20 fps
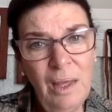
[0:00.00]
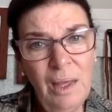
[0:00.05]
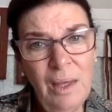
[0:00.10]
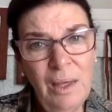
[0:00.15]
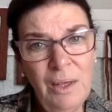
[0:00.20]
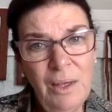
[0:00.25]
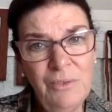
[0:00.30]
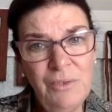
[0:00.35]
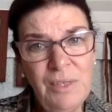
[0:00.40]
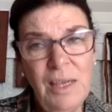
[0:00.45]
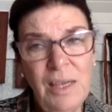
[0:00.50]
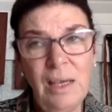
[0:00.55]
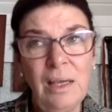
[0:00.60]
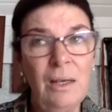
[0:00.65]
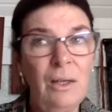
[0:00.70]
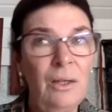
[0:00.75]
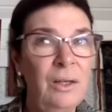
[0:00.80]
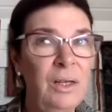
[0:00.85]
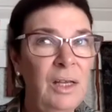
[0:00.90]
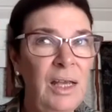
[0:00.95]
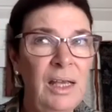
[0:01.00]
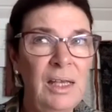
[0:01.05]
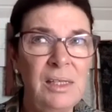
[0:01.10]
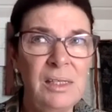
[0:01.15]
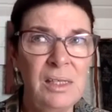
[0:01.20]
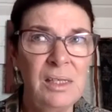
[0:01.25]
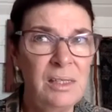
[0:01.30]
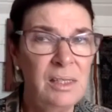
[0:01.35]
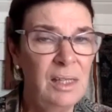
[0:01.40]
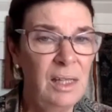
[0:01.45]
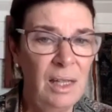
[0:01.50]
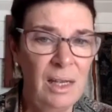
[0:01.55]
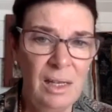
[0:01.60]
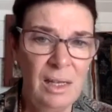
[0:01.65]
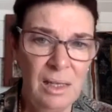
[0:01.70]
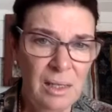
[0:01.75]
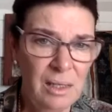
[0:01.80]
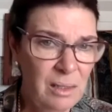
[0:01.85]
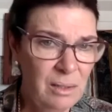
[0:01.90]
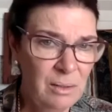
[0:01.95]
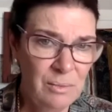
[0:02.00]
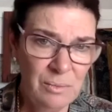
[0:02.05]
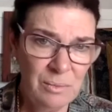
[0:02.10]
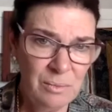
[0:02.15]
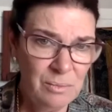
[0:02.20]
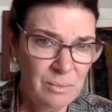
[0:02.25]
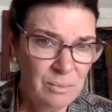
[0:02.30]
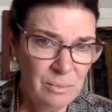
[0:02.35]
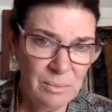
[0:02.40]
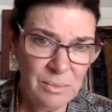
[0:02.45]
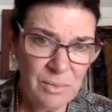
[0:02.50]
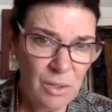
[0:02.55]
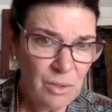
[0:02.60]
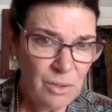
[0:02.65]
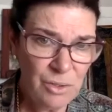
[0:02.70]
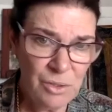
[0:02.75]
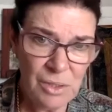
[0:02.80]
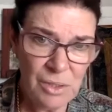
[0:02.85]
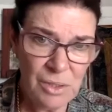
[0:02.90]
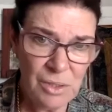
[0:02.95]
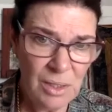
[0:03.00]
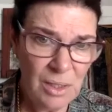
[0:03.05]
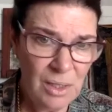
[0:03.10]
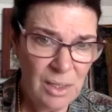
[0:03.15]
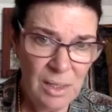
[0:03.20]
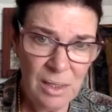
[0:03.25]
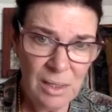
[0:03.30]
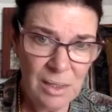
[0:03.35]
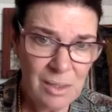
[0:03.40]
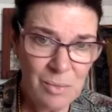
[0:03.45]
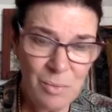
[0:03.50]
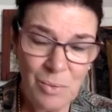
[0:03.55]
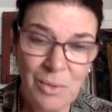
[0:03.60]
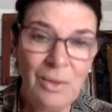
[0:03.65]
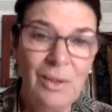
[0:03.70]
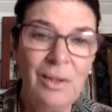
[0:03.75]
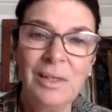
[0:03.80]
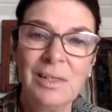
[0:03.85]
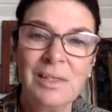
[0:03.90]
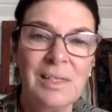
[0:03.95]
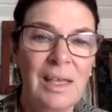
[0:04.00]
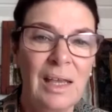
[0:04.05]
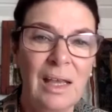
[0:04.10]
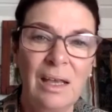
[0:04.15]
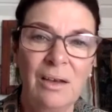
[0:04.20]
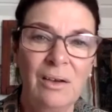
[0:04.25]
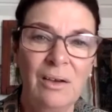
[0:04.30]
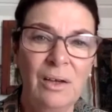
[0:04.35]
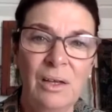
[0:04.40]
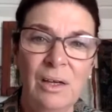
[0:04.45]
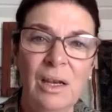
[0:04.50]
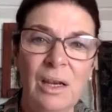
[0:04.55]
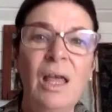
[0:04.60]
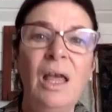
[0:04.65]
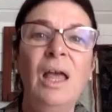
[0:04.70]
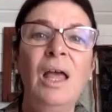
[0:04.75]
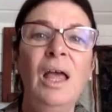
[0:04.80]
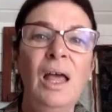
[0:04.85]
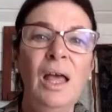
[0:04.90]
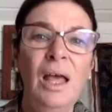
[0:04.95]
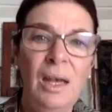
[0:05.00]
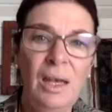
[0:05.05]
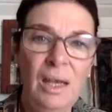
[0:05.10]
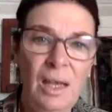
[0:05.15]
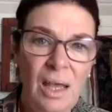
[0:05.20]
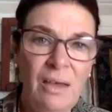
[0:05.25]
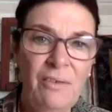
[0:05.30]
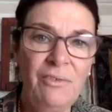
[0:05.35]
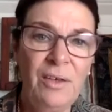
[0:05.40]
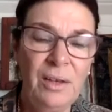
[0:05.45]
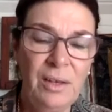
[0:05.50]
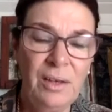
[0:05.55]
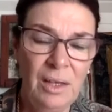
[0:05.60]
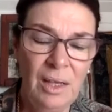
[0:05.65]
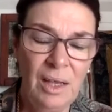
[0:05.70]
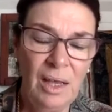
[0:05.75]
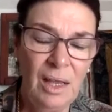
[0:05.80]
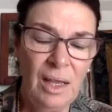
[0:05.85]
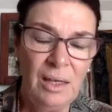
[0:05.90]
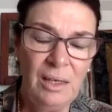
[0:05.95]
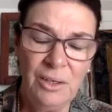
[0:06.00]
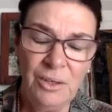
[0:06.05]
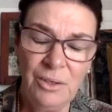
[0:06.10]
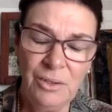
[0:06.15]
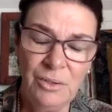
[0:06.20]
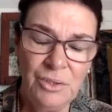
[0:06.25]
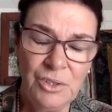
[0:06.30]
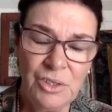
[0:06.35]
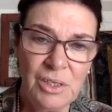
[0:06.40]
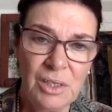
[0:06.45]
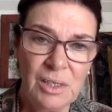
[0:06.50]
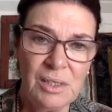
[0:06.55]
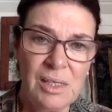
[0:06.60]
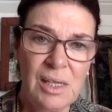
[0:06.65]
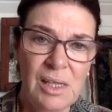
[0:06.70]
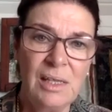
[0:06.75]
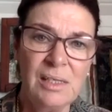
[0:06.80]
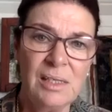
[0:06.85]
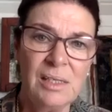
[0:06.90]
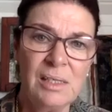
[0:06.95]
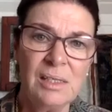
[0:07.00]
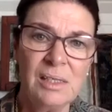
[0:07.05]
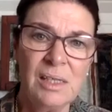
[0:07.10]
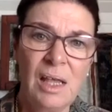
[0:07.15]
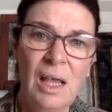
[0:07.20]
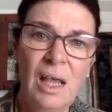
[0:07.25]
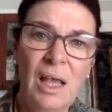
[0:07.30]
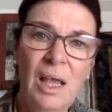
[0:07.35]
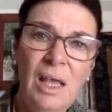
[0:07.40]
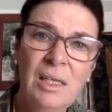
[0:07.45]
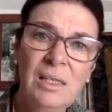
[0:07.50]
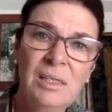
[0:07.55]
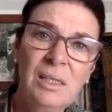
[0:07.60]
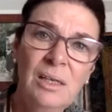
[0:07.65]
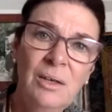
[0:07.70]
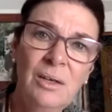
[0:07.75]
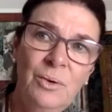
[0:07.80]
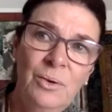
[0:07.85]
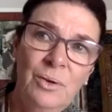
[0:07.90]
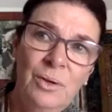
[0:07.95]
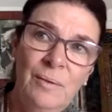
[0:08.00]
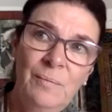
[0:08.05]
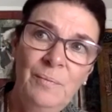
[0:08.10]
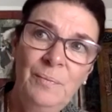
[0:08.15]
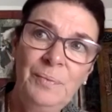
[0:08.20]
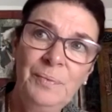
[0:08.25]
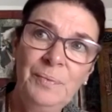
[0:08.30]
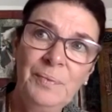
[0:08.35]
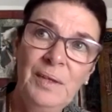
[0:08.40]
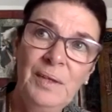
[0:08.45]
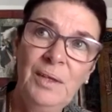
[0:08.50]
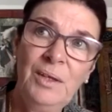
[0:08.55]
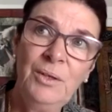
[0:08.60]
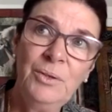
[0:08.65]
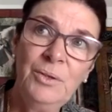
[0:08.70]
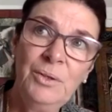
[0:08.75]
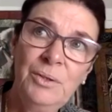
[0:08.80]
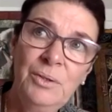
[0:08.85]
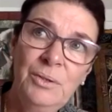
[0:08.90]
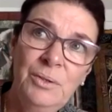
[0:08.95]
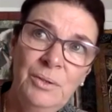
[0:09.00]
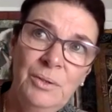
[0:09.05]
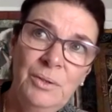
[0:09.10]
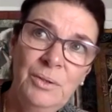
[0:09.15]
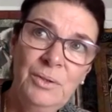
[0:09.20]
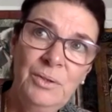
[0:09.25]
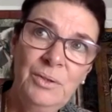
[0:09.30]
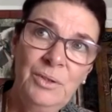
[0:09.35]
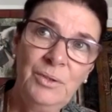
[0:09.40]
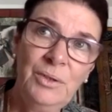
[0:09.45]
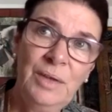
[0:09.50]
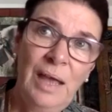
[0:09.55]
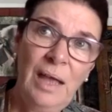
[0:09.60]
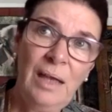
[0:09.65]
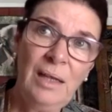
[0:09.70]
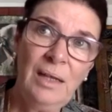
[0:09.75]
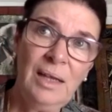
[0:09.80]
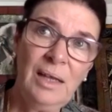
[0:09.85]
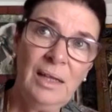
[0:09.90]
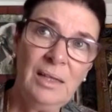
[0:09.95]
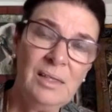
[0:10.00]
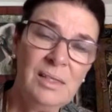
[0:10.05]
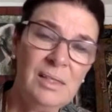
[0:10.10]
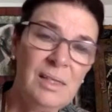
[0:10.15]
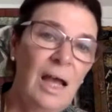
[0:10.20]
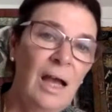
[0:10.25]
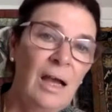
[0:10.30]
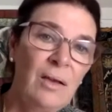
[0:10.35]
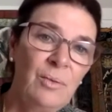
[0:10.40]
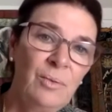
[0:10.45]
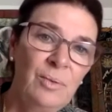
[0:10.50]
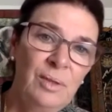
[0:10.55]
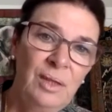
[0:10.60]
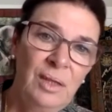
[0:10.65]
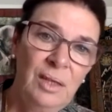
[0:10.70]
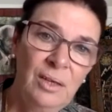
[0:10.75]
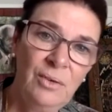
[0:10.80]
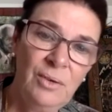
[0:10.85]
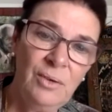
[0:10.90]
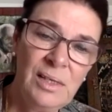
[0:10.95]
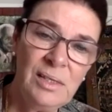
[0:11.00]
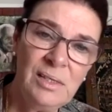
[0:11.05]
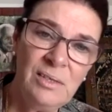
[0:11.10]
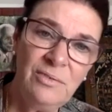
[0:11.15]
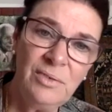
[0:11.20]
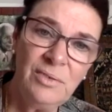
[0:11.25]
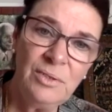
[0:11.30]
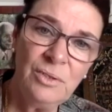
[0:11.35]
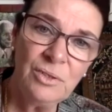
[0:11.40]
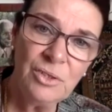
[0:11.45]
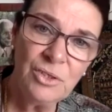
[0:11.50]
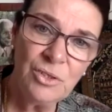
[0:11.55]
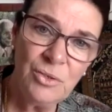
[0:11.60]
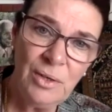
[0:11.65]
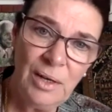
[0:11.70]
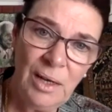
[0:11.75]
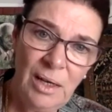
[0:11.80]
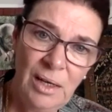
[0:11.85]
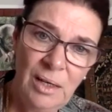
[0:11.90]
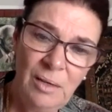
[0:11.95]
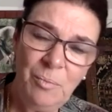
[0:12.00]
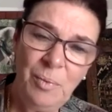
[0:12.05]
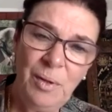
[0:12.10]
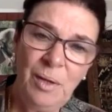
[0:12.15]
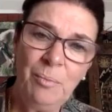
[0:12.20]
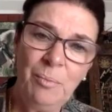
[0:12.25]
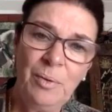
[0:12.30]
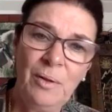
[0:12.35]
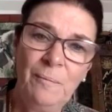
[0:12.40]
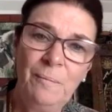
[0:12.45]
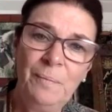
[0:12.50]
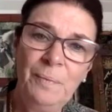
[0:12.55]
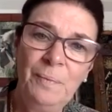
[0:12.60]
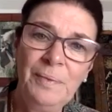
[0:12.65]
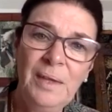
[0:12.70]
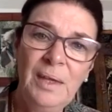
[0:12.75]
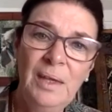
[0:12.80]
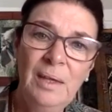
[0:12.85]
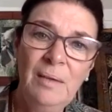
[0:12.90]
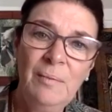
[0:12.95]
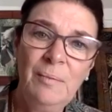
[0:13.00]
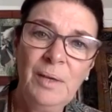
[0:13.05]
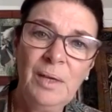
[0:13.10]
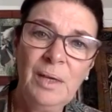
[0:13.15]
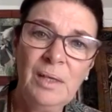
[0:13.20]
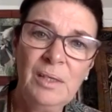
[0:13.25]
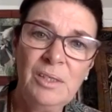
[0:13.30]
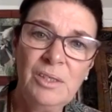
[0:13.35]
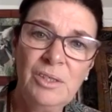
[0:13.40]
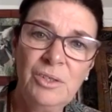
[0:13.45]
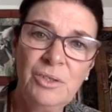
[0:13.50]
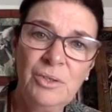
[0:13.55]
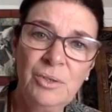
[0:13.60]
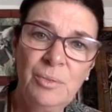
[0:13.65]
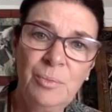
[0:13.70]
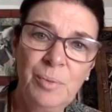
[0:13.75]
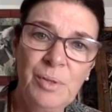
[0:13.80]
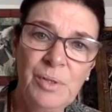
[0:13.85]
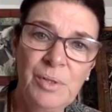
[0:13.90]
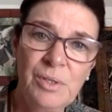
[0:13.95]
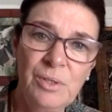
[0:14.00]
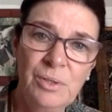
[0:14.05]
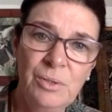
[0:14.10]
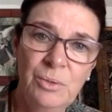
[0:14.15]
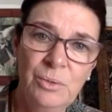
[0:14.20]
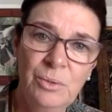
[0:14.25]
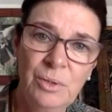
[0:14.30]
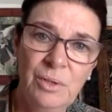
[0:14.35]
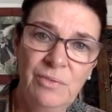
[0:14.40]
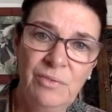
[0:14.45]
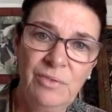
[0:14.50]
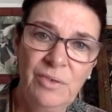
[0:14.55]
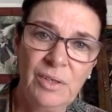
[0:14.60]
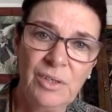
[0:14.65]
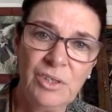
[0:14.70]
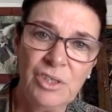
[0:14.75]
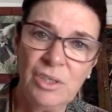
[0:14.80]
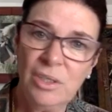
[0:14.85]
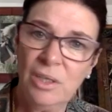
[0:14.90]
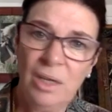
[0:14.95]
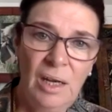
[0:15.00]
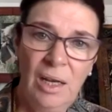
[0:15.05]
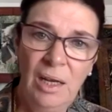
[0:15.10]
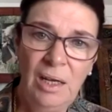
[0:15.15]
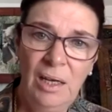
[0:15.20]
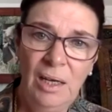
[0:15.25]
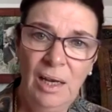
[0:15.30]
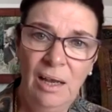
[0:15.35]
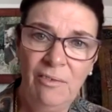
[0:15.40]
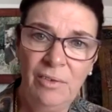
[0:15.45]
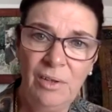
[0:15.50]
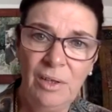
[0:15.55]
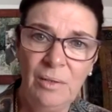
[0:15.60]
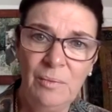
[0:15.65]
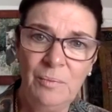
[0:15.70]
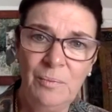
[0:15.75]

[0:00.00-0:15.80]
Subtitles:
You've taken on cases that doctors and clinics would not take on, and have had huge successes. So you can't get stuck with the aggressive, indoctrinated people because you're a person who can function on any level,